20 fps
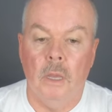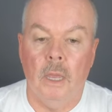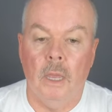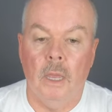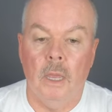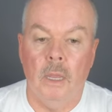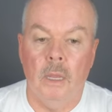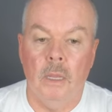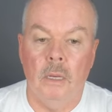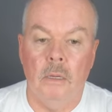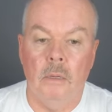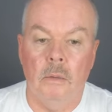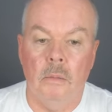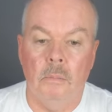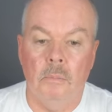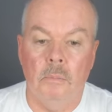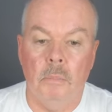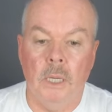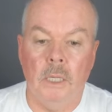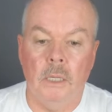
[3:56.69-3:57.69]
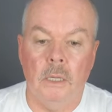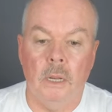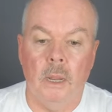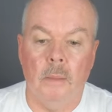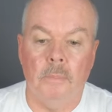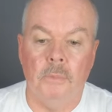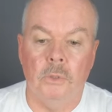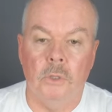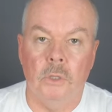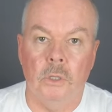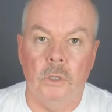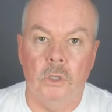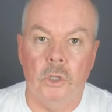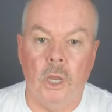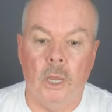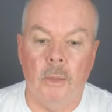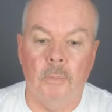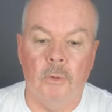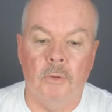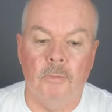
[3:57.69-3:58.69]
and bent it up to the
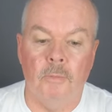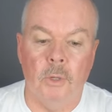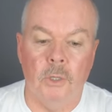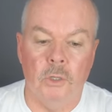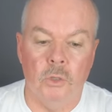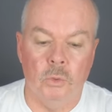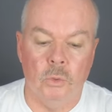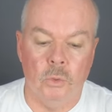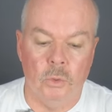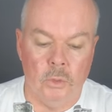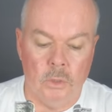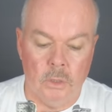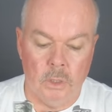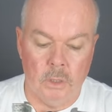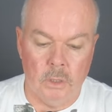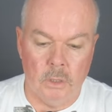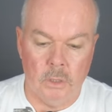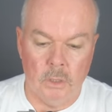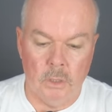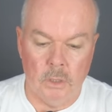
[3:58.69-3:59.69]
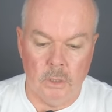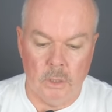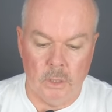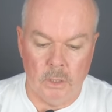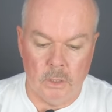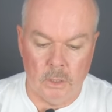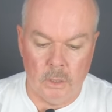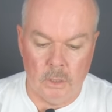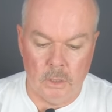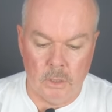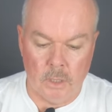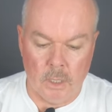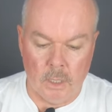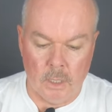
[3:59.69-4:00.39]
shape of my jaws. This is, this is